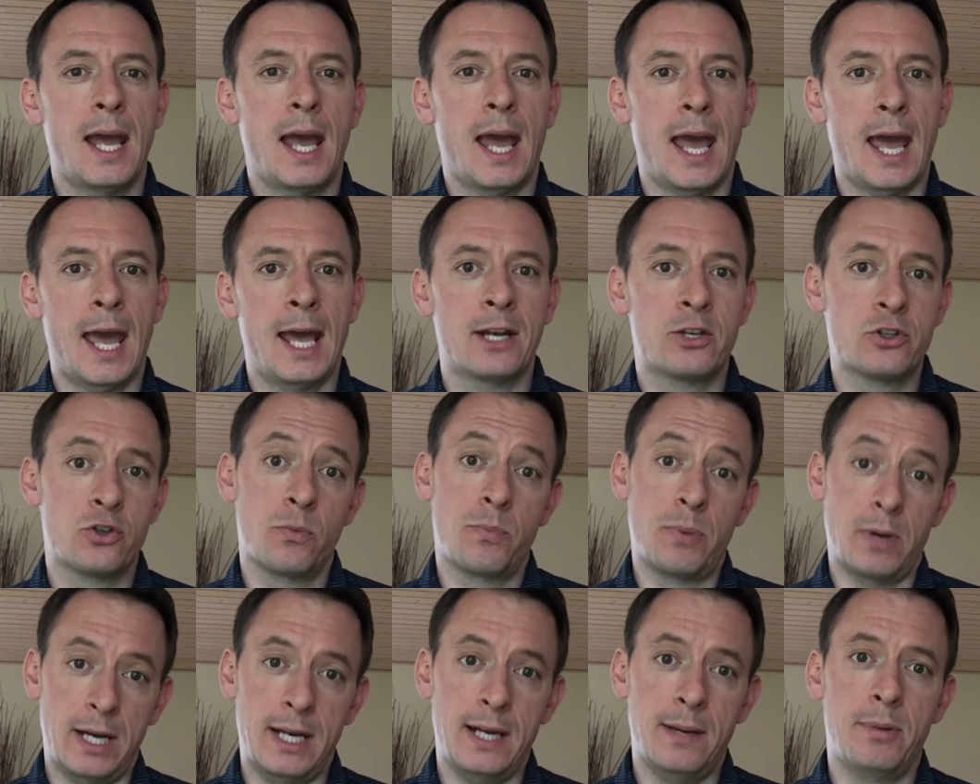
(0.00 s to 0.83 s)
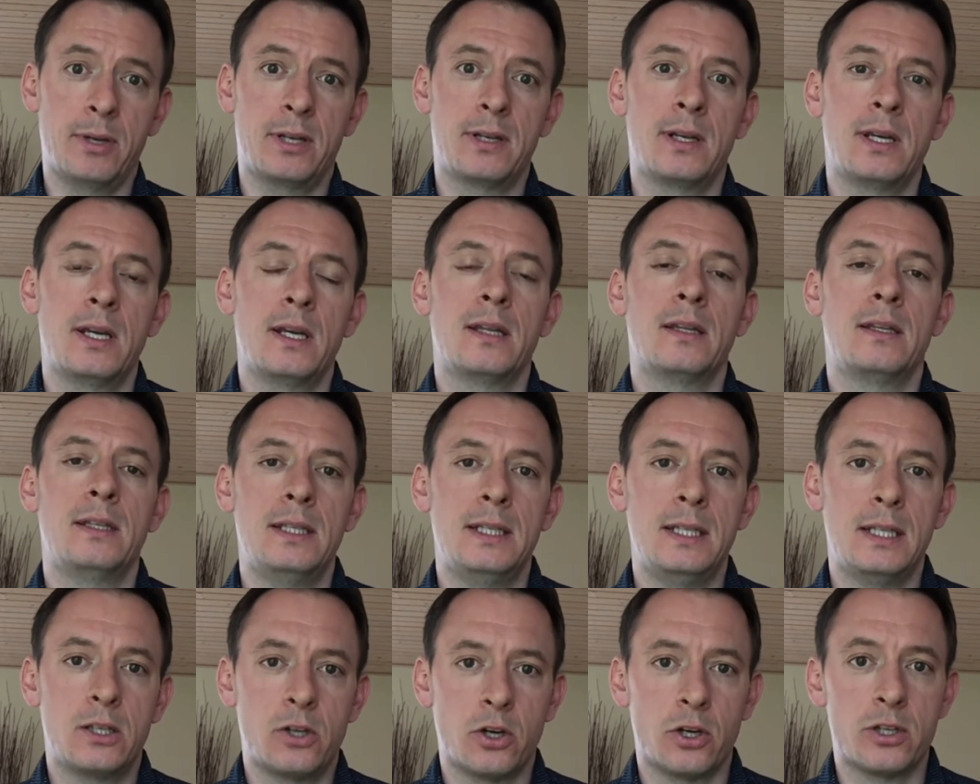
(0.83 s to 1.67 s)
and to prohibit
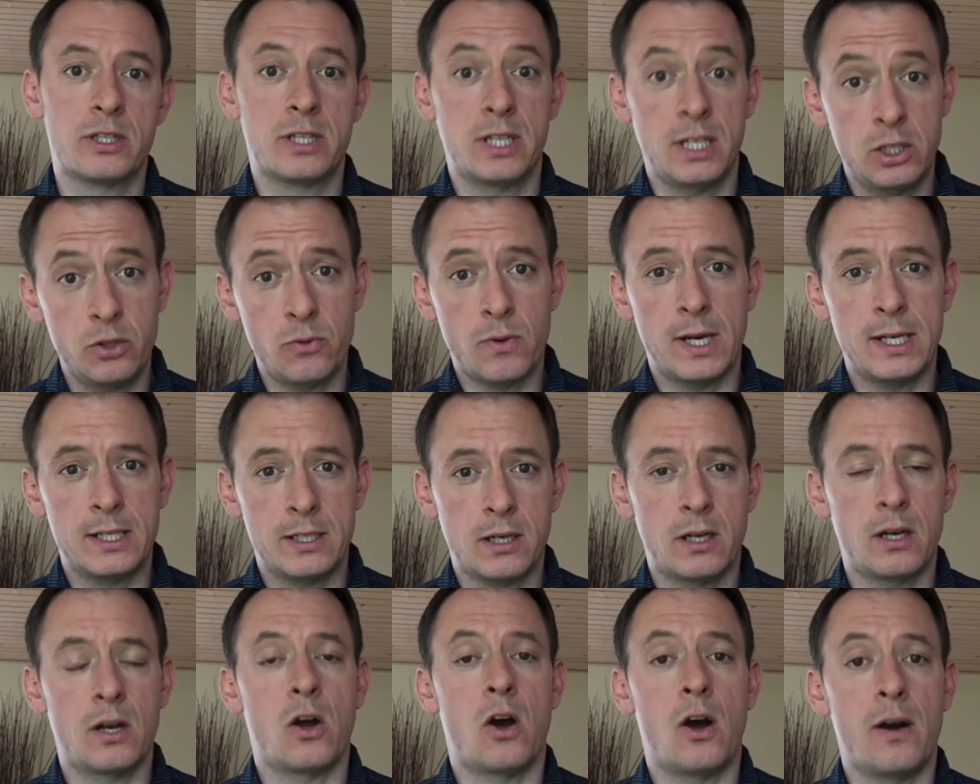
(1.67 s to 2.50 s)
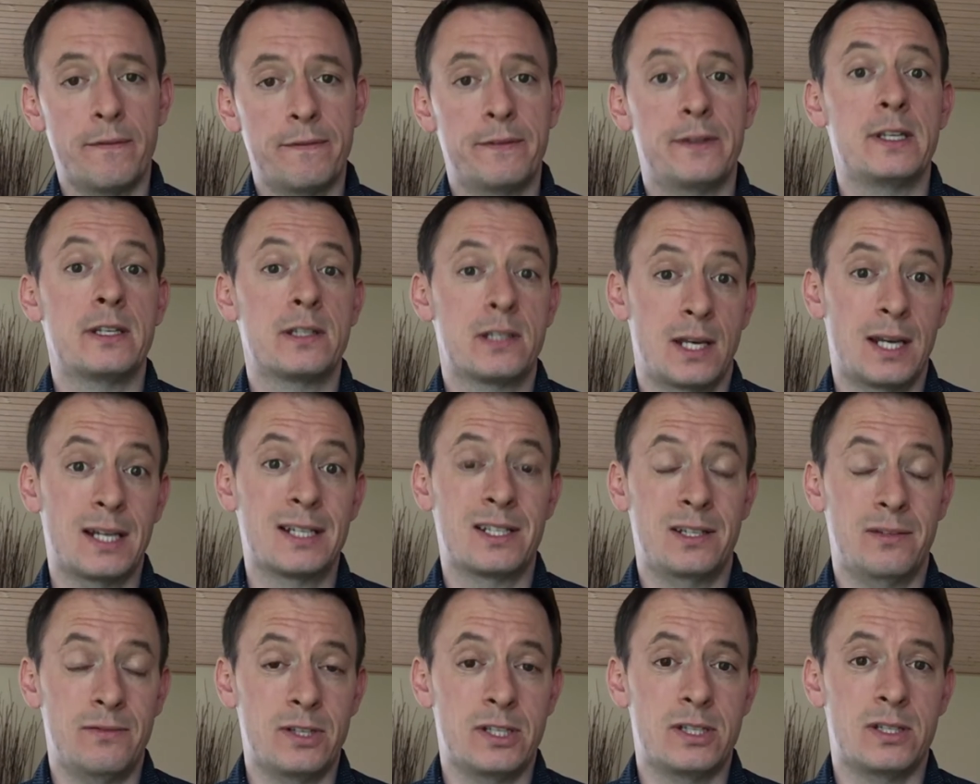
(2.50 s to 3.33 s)
the continuation of this
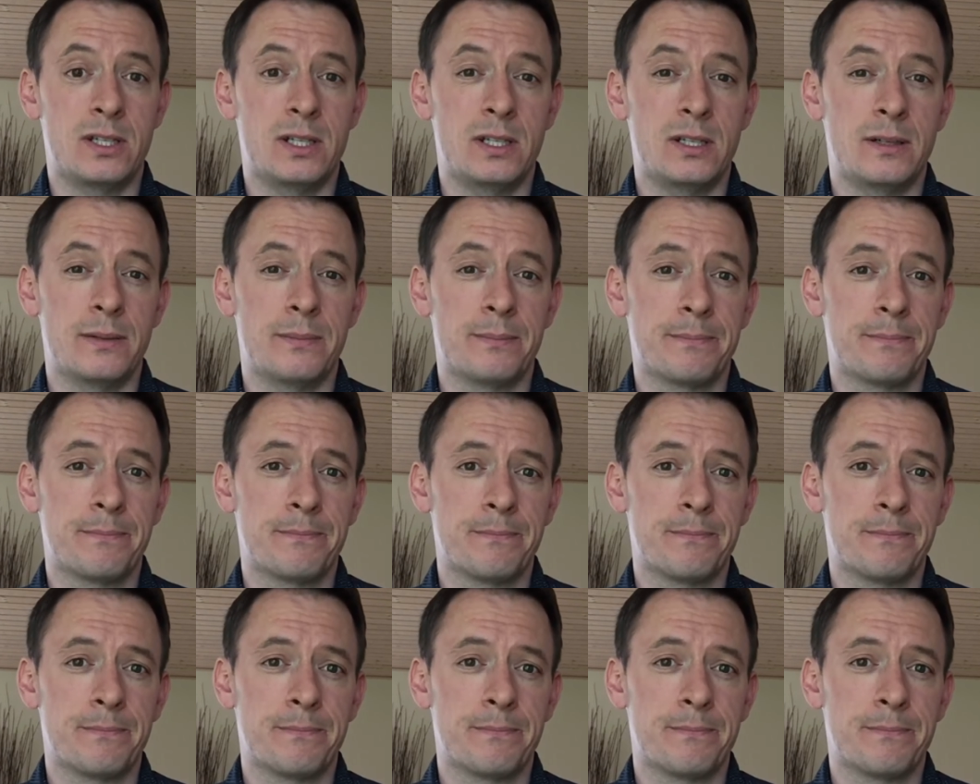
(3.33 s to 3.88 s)
activity.